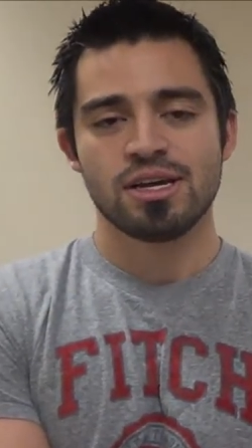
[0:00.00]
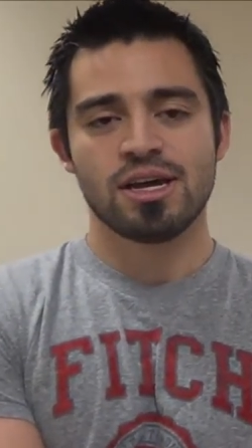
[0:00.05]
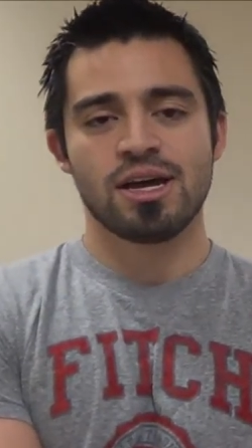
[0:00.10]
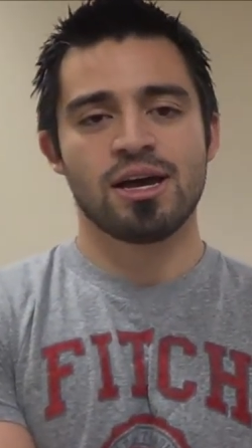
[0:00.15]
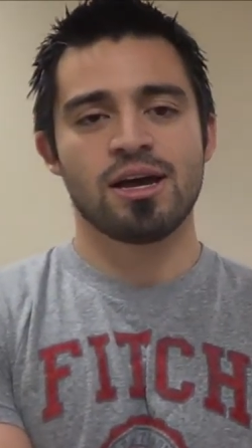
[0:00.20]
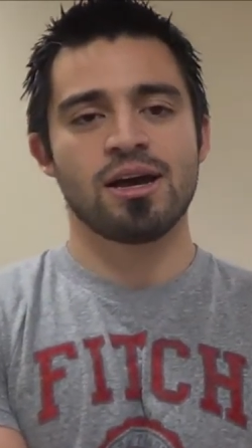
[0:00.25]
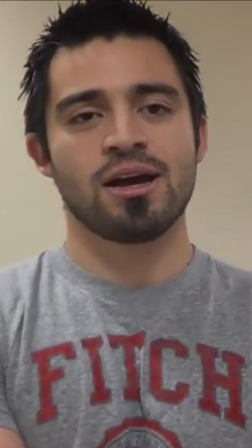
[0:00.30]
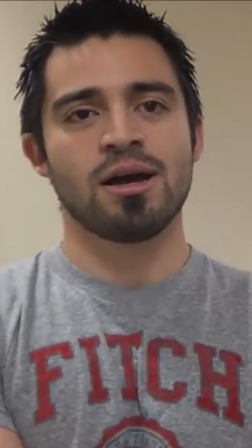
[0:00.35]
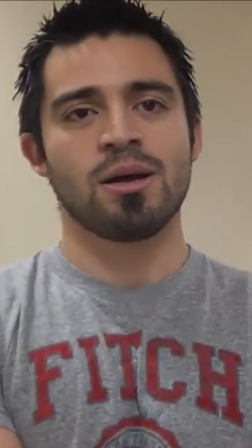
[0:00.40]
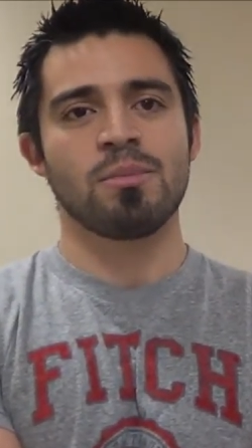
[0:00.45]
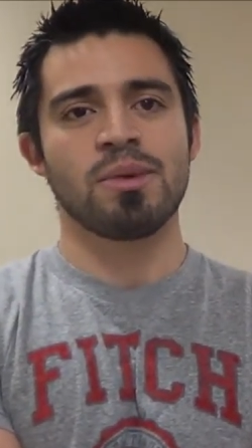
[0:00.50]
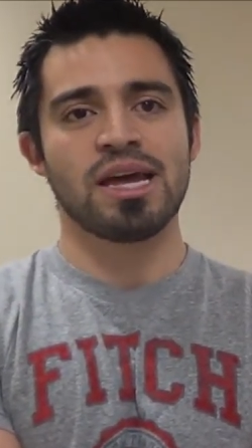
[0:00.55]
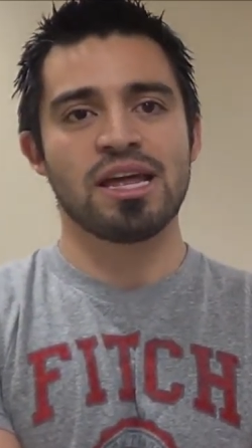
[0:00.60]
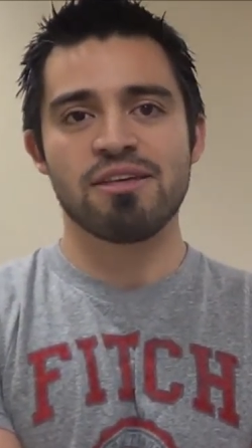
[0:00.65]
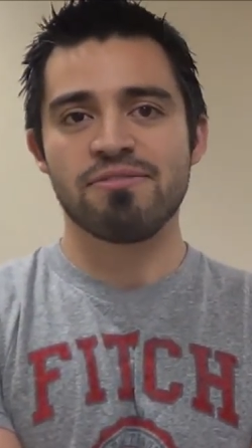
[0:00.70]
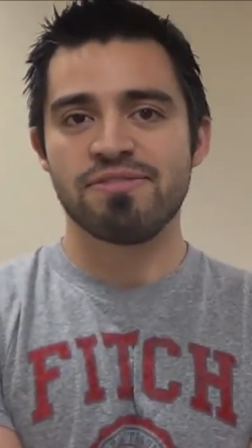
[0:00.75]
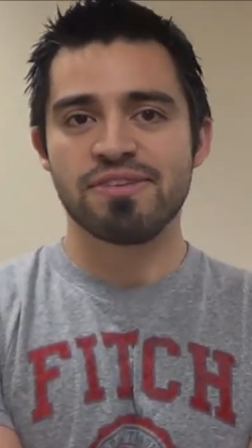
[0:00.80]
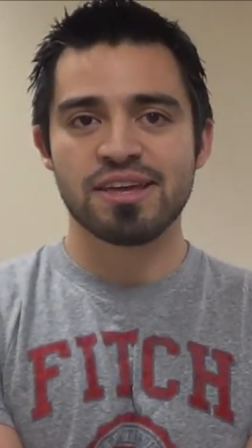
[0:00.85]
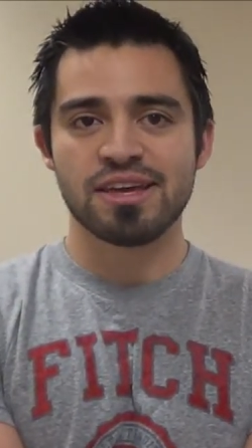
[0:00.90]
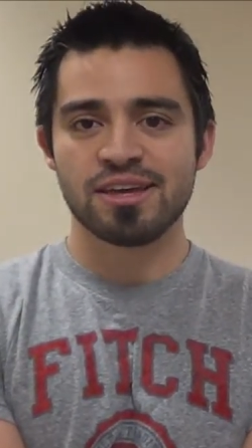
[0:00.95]
And
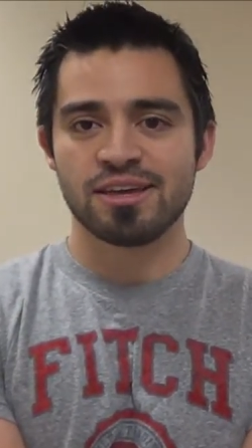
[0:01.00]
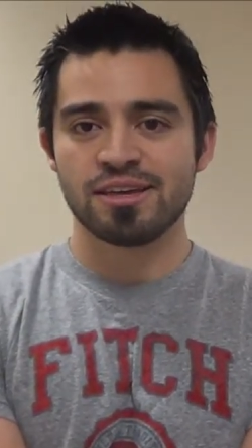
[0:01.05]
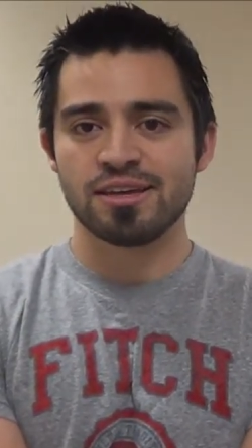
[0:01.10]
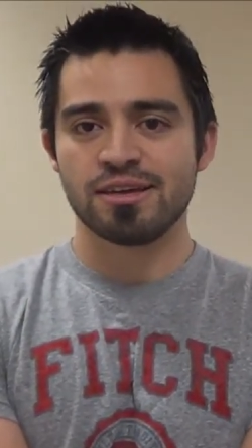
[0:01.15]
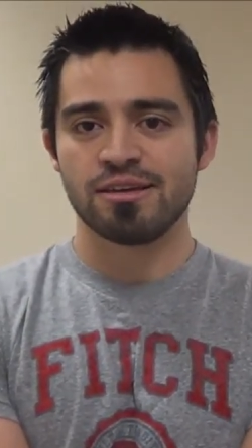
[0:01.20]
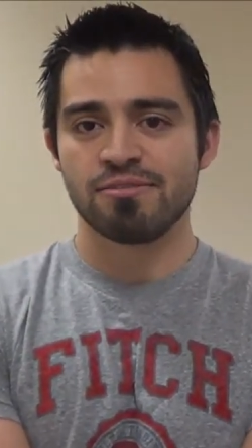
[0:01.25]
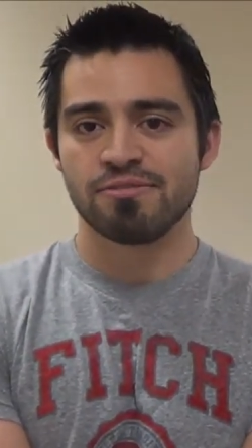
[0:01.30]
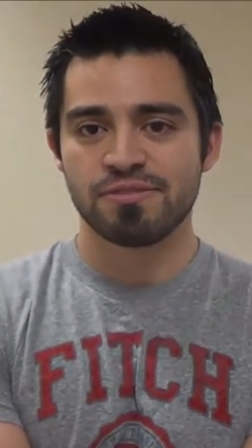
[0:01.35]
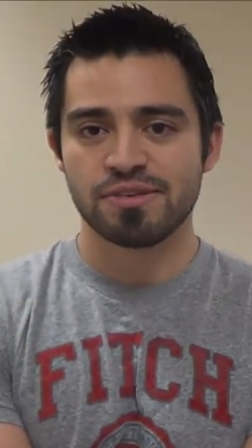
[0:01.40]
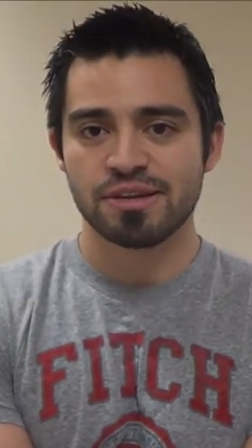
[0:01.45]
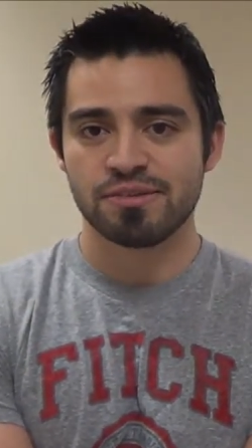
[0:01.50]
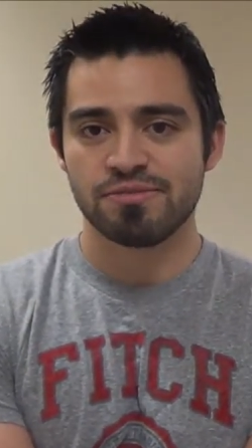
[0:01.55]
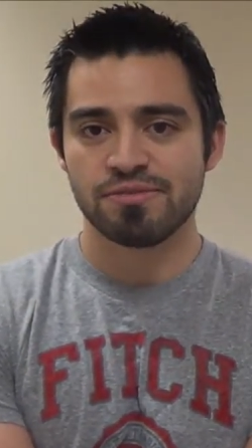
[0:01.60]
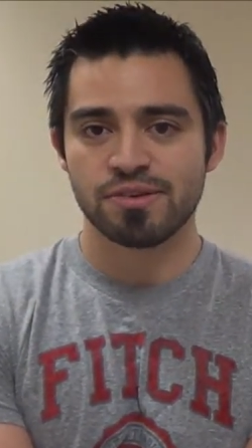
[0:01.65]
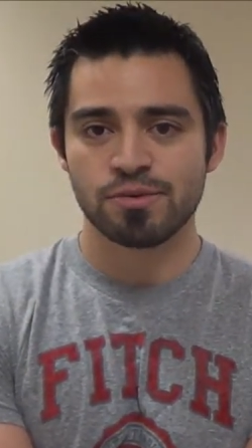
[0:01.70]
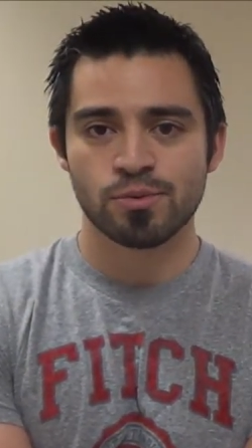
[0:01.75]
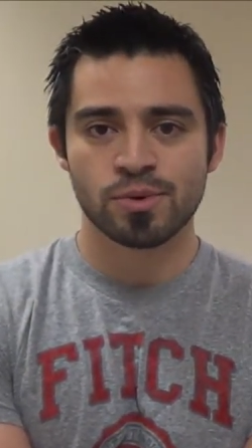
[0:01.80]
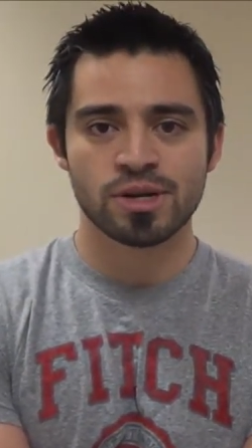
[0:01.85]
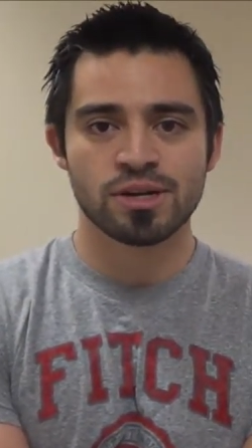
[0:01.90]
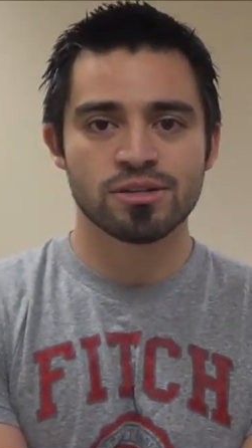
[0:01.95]
if
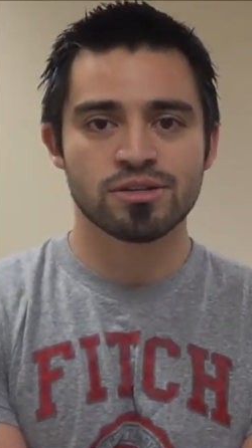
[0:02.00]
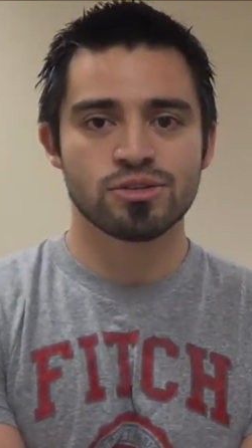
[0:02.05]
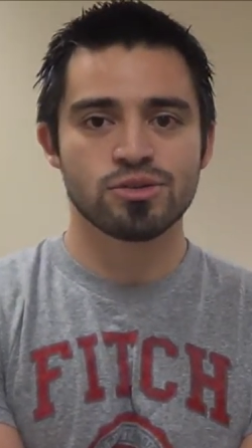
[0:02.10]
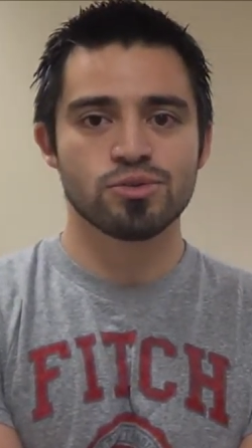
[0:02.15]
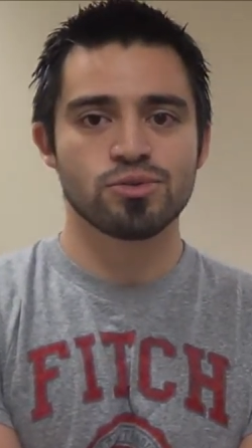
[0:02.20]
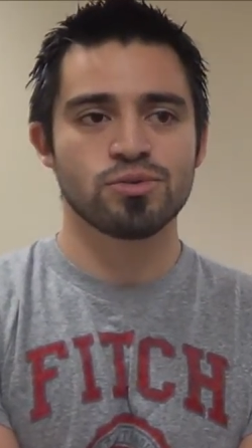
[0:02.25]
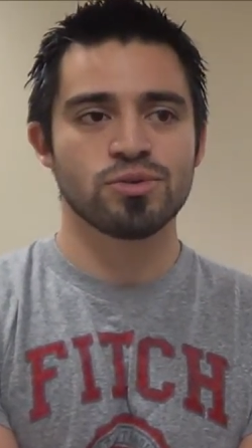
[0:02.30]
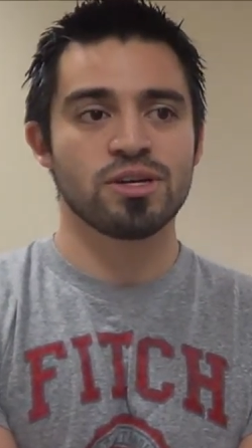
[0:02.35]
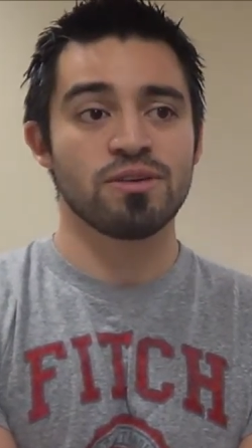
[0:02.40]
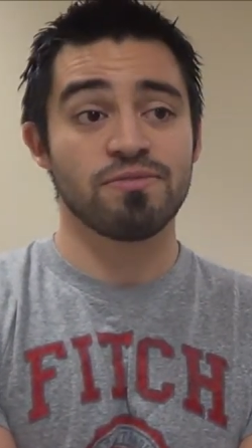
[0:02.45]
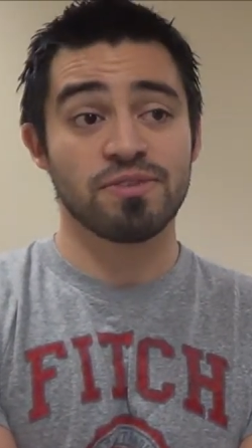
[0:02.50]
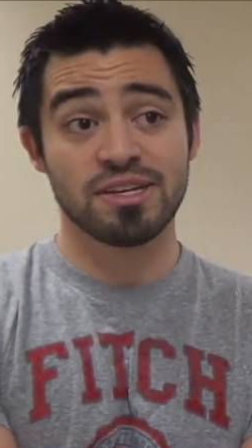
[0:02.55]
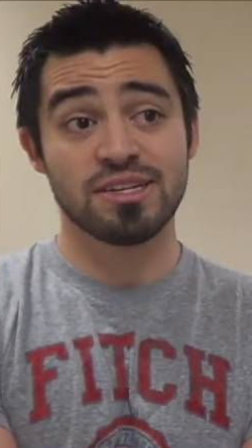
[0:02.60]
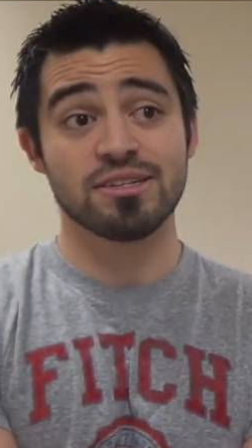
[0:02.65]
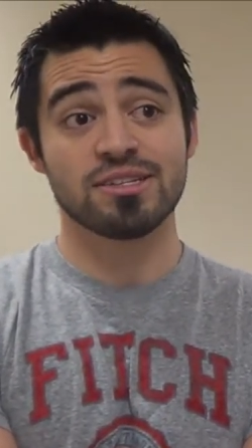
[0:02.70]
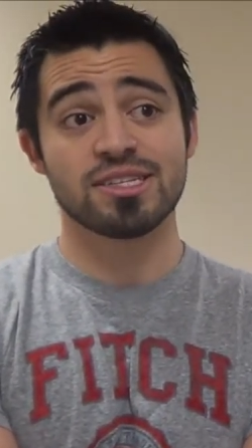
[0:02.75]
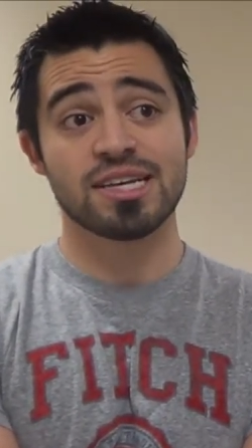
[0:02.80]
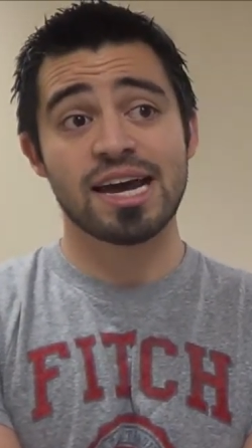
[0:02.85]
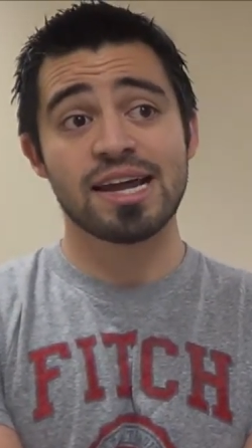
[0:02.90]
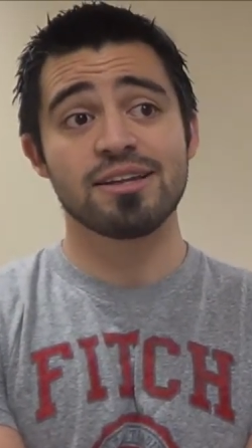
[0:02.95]
he
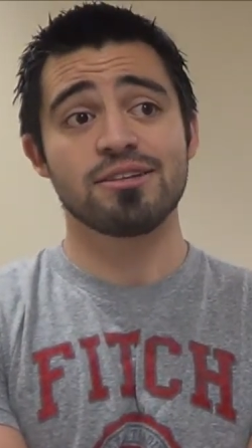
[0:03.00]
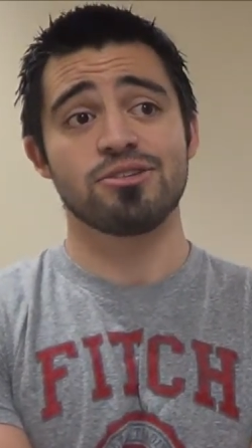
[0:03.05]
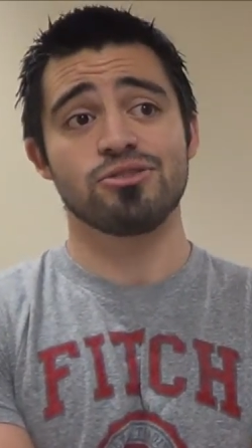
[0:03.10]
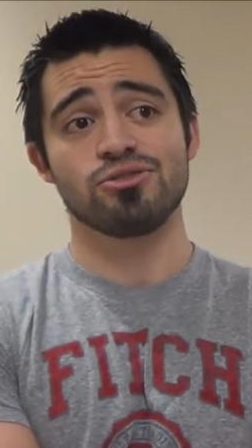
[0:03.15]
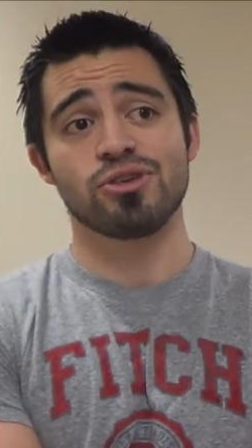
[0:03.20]
decided to